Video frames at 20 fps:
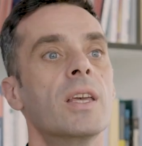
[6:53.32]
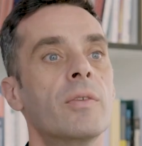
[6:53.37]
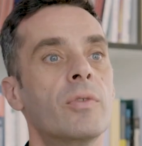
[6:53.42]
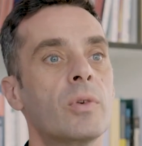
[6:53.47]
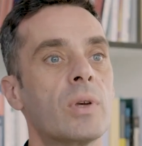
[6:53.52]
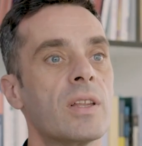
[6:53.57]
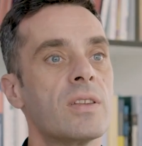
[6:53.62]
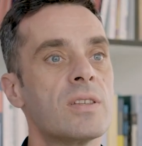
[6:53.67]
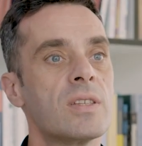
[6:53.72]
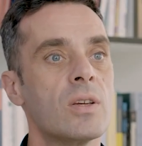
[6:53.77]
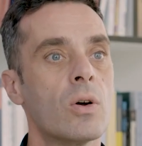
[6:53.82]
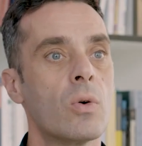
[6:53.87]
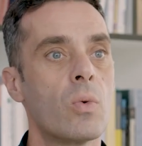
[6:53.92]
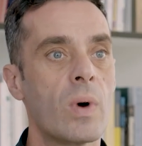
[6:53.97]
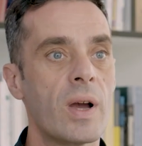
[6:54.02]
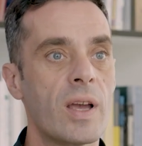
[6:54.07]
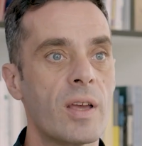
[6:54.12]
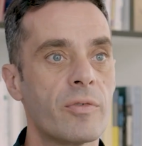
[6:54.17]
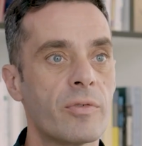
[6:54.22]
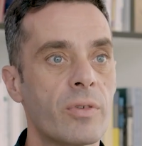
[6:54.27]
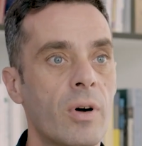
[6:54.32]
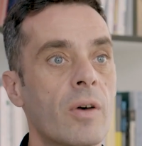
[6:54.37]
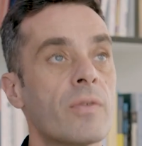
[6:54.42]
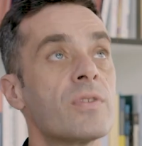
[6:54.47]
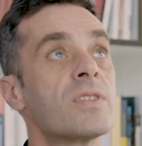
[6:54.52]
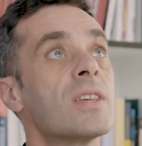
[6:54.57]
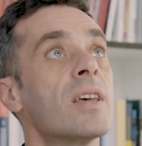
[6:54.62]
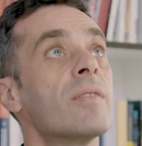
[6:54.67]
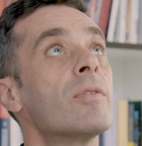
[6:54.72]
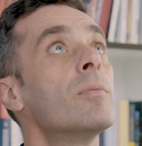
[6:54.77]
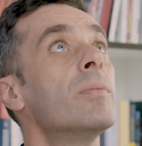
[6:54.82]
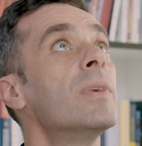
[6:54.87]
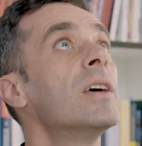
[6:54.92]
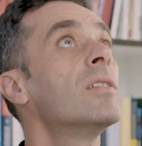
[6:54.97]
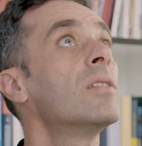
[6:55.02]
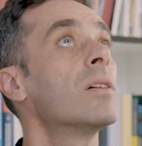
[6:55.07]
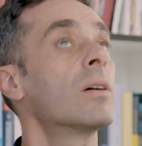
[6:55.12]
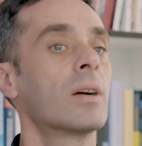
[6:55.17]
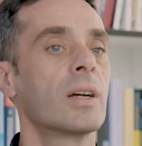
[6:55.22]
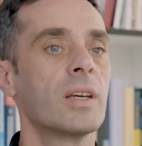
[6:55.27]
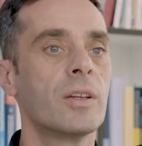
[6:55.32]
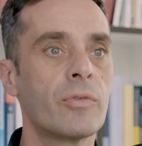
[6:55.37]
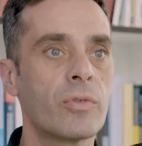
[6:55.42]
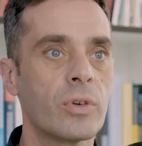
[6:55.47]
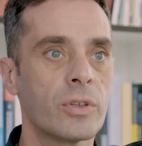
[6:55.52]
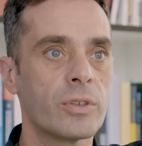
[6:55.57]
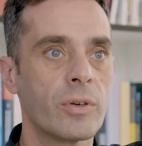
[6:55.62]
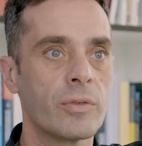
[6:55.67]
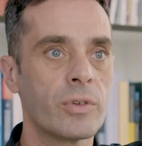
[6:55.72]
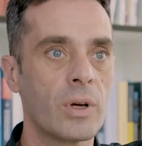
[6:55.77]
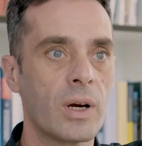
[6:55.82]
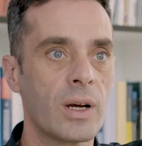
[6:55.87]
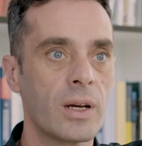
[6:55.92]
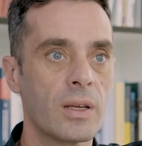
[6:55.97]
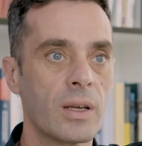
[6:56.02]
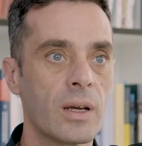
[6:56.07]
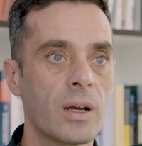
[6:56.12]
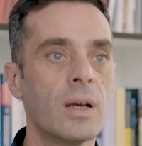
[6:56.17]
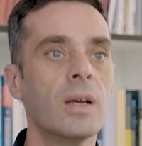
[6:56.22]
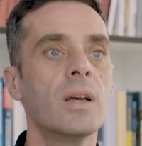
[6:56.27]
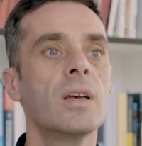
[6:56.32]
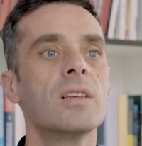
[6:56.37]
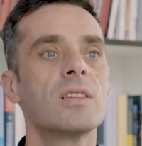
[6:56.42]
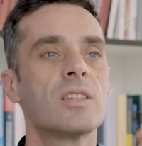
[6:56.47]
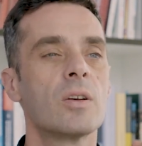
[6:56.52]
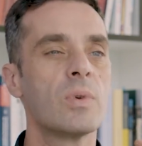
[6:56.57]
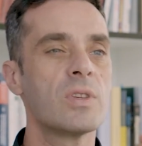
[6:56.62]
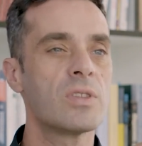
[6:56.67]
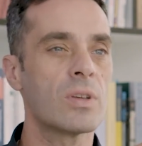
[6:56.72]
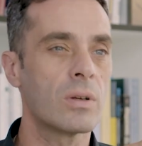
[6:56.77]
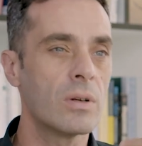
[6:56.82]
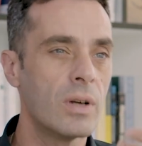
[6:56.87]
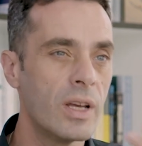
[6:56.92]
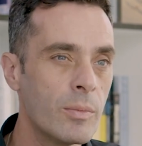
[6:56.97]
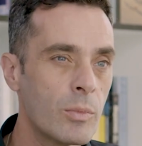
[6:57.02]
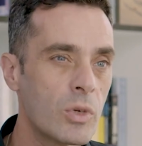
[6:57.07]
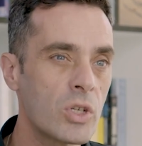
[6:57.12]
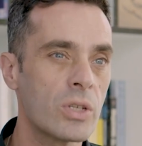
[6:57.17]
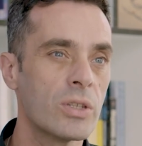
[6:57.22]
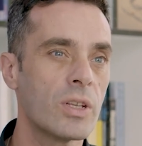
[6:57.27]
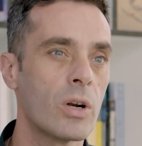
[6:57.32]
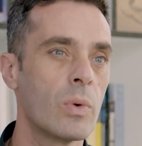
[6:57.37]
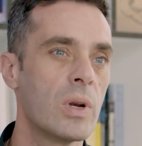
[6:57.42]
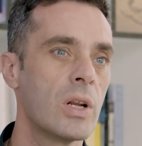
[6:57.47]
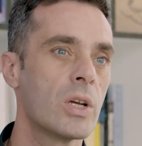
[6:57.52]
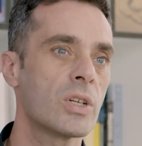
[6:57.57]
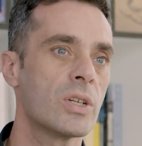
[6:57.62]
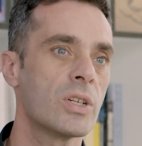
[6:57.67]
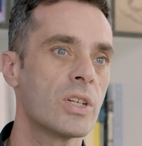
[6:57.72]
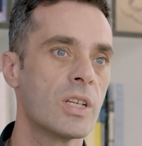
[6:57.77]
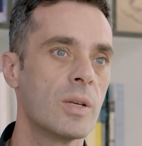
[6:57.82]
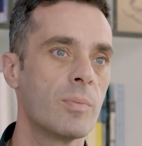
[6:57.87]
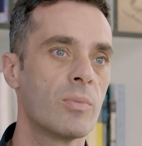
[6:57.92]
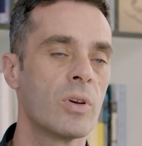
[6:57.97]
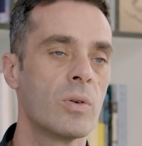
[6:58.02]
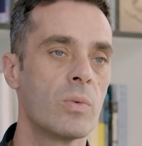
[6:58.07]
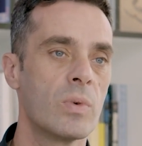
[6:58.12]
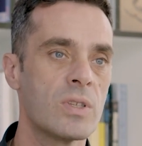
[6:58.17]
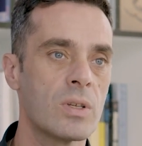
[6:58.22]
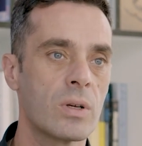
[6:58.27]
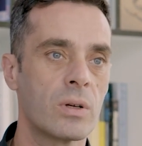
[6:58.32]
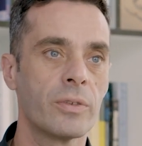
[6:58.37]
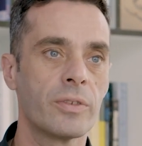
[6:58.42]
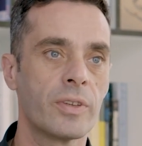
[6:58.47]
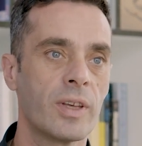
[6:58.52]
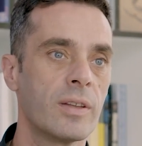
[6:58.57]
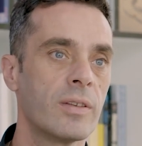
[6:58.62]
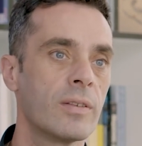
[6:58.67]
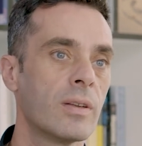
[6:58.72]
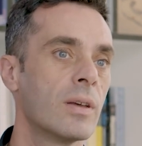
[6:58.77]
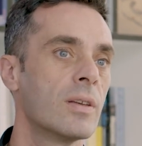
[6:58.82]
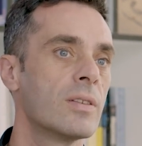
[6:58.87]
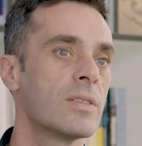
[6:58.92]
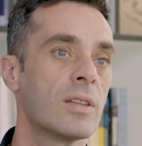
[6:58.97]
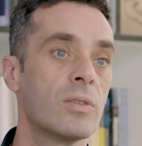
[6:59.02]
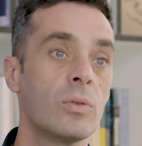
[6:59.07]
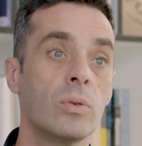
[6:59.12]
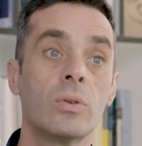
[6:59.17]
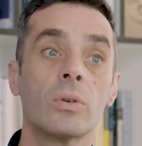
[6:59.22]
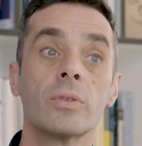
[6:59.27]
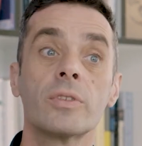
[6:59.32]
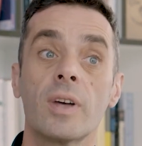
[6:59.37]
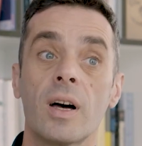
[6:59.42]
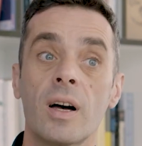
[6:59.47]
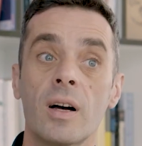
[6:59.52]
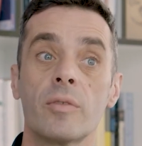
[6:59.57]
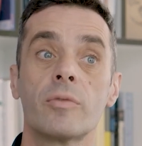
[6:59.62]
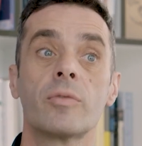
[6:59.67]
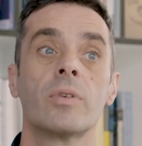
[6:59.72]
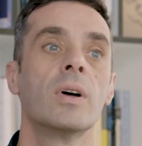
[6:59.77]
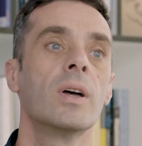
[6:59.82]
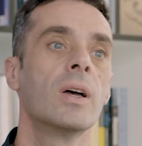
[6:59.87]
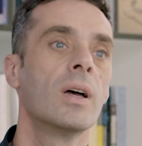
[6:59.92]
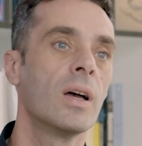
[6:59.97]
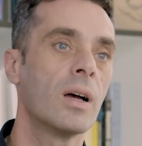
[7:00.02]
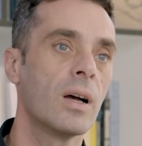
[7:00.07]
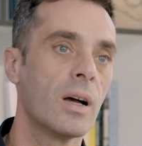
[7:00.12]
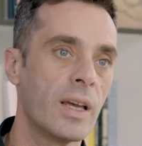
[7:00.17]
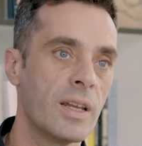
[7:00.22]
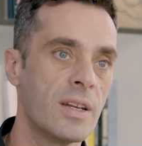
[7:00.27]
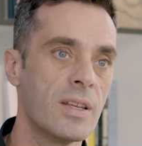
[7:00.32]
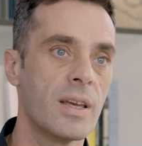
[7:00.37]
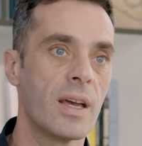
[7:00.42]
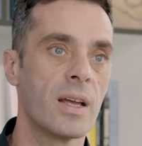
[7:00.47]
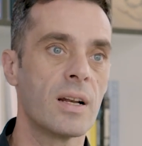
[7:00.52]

if you can see a wave of 7 meters in front of your eye? There is an emotional relationship with the content that you don't have any